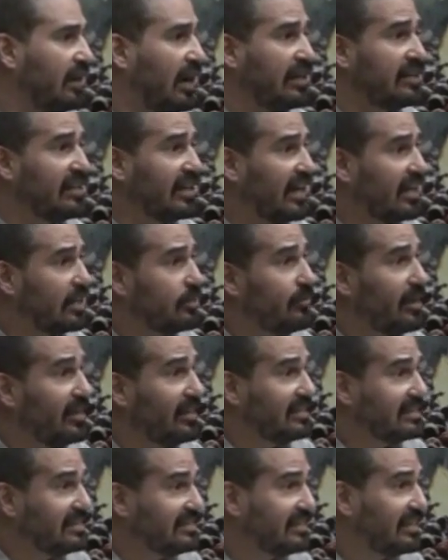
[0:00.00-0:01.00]
And the Caribbean
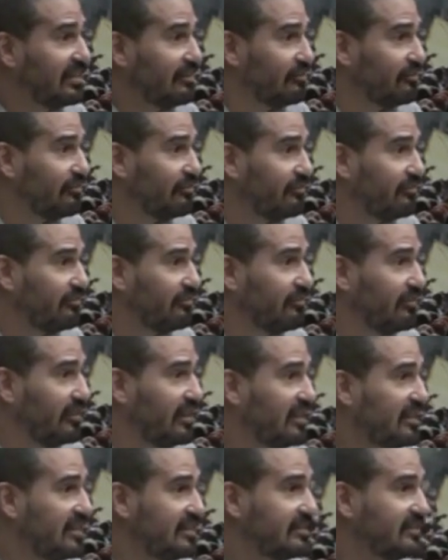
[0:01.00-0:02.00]
itself
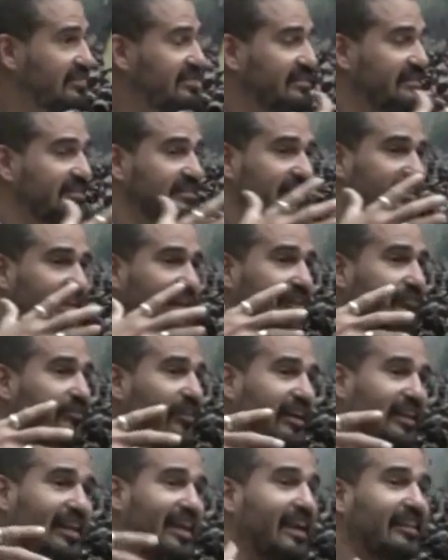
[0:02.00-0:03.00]
is a
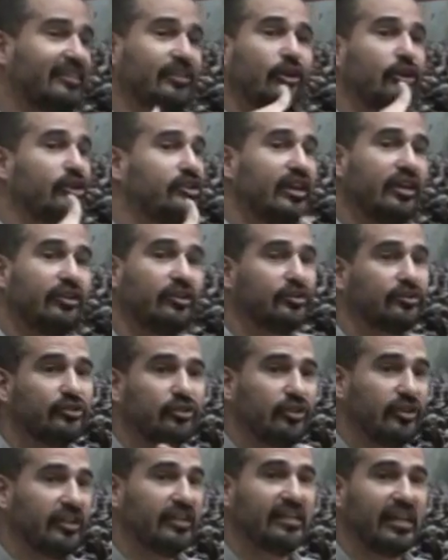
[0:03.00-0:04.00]
very heterogeneous
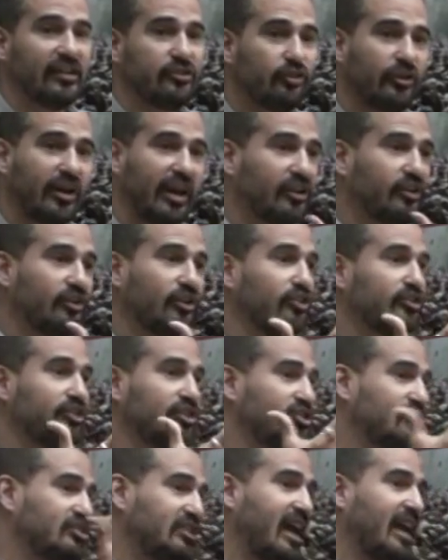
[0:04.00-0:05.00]
unit that you cannot
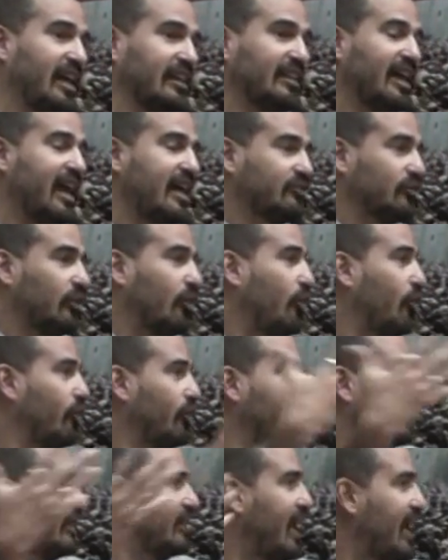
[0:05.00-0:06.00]
understand. It
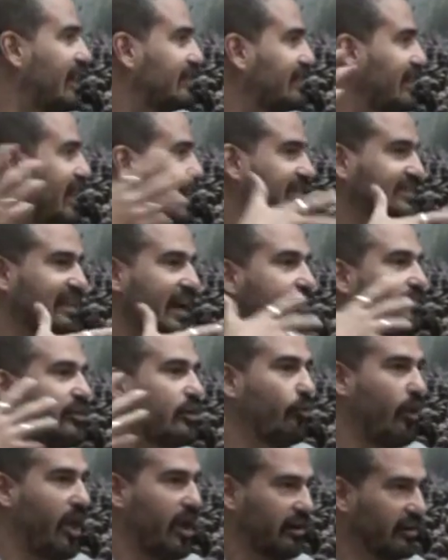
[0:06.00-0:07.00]
has legs
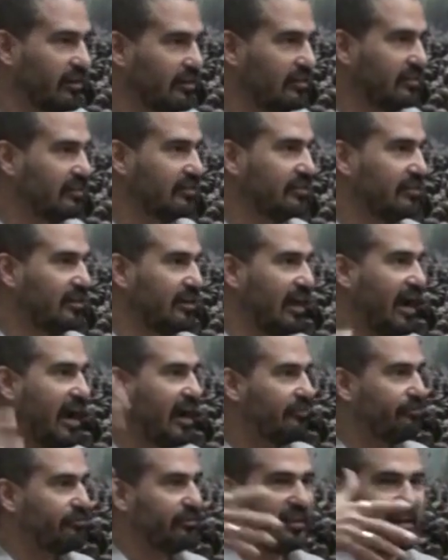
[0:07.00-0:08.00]
everywhere.
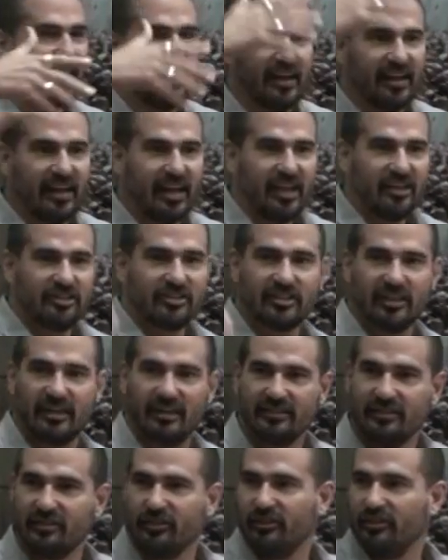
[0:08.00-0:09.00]
Africa,
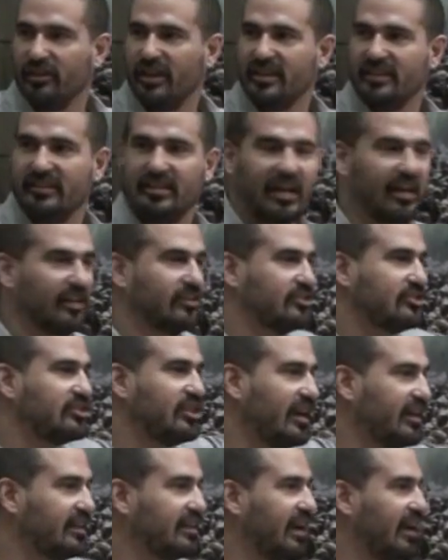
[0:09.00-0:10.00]
Asia, you know, India,
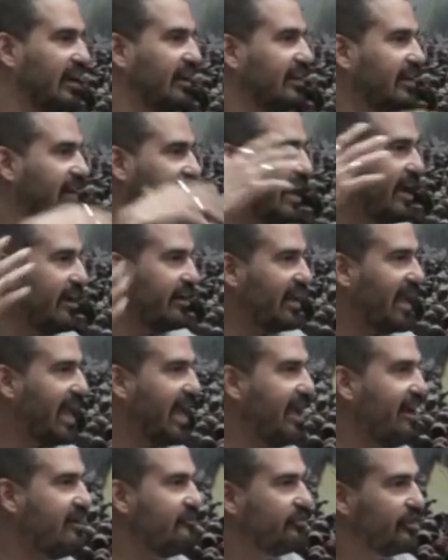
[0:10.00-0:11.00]
China,
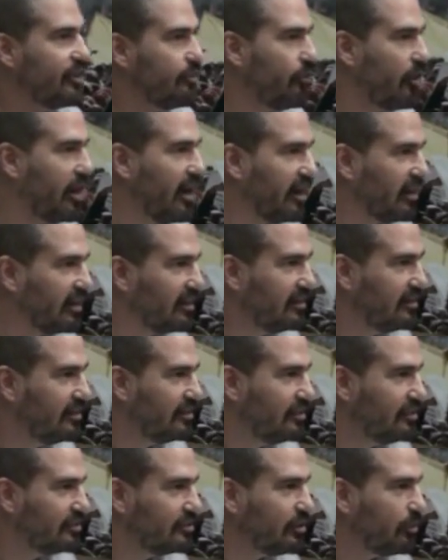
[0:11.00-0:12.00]
everywhere.
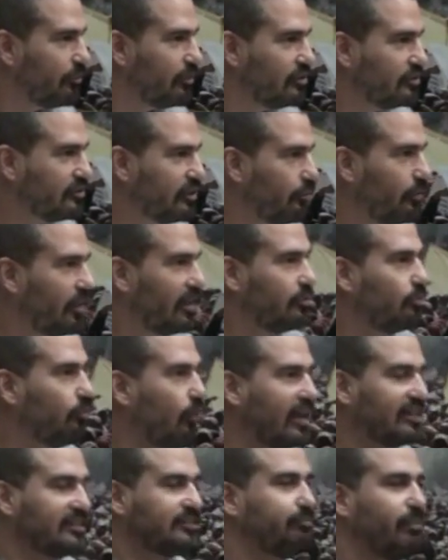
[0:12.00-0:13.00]
So when you say, well,
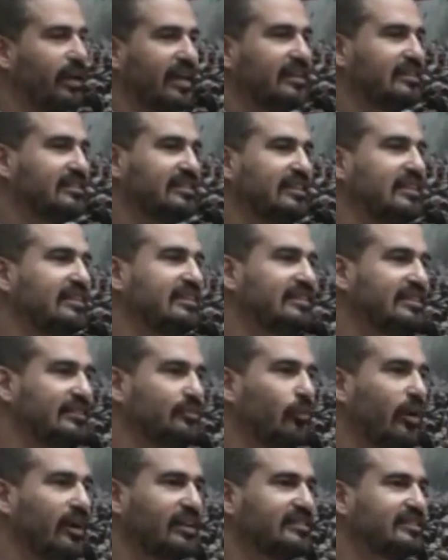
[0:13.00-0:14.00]
what is
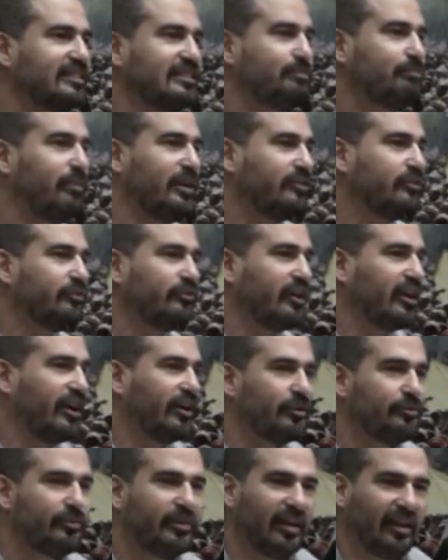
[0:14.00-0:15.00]
the space of the
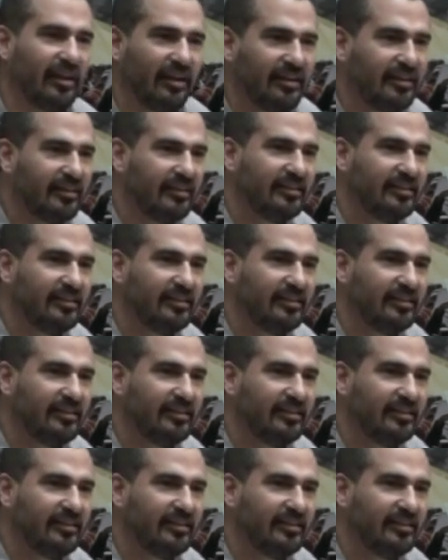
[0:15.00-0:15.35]
Caribbean?